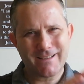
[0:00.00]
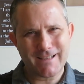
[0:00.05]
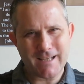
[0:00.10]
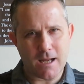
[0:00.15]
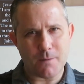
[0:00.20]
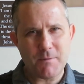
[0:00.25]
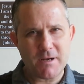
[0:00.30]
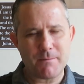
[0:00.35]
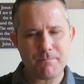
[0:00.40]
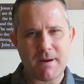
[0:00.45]

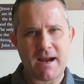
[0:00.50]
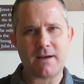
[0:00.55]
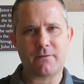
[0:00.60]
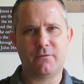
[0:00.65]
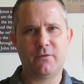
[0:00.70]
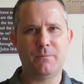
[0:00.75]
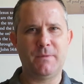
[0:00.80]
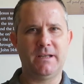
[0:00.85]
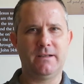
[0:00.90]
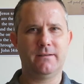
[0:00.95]
coming back
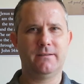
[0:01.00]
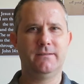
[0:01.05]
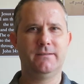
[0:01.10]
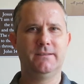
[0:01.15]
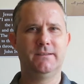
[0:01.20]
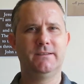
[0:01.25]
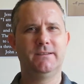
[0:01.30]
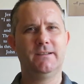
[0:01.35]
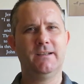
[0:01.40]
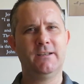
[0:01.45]
from it,
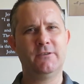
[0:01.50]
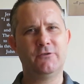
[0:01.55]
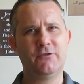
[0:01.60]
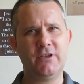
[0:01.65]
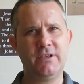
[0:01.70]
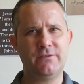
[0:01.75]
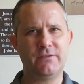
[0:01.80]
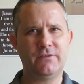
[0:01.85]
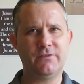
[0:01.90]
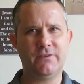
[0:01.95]
as
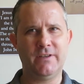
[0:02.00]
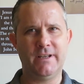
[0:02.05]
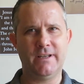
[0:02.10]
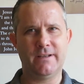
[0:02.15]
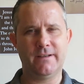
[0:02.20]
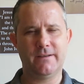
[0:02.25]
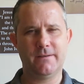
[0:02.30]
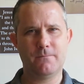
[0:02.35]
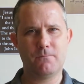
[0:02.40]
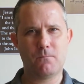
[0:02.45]
Jesus
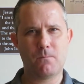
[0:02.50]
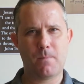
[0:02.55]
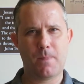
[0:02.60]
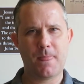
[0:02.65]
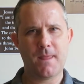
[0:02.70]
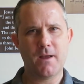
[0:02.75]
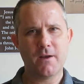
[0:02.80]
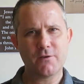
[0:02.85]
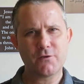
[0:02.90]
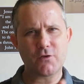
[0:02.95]
did,
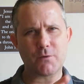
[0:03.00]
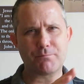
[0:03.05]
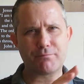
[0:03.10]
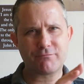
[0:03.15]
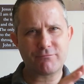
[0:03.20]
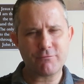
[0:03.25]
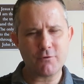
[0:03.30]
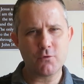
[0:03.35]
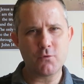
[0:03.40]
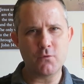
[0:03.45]
to
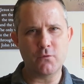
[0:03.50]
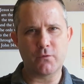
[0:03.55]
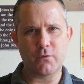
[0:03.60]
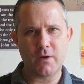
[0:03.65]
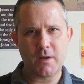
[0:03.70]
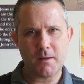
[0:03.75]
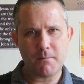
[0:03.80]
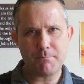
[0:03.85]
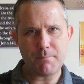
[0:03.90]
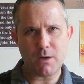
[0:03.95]
prove
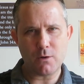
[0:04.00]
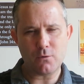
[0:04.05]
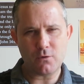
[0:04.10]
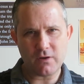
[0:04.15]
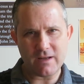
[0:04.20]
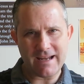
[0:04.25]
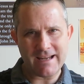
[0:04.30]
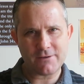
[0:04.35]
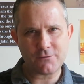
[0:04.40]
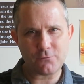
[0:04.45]

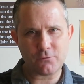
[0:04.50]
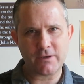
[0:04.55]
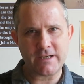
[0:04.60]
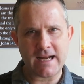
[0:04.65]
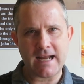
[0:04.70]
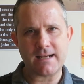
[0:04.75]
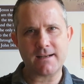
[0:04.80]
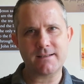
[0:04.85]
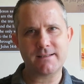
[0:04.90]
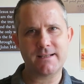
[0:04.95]
both its
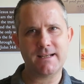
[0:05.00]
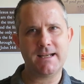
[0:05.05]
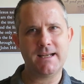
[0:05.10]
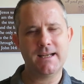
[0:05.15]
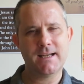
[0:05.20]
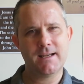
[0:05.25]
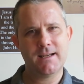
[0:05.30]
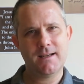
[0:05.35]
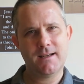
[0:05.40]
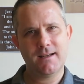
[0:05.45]

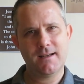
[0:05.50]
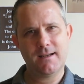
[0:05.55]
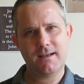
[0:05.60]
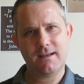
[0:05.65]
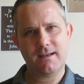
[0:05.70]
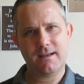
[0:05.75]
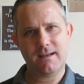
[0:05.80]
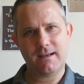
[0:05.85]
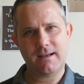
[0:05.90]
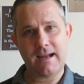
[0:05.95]
reality
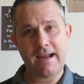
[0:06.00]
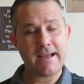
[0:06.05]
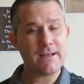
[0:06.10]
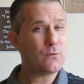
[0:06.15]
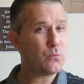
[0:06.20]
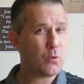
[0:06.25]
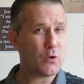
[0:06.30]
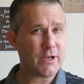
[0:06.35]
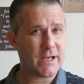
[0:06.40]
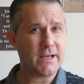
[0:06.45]

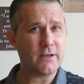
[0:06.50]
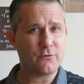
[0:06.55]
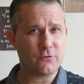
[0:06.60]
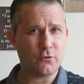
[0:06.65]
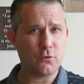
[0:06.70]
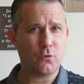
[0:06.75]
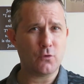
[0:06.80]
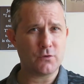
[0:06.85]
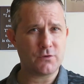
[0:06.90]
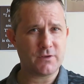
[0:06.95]
and what he had
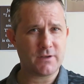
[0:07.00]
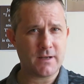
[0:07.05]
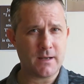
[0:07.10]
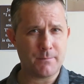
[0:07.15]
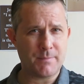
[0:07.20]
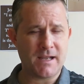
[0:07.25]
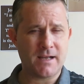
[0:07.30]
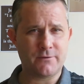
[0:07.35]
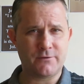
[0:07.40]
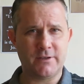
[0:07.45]
taught
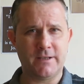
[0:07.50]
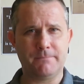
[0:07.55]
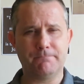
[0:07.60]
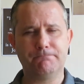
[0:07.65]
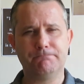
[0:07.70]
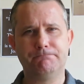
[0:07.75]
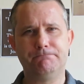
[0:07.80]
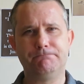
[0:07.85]
about it.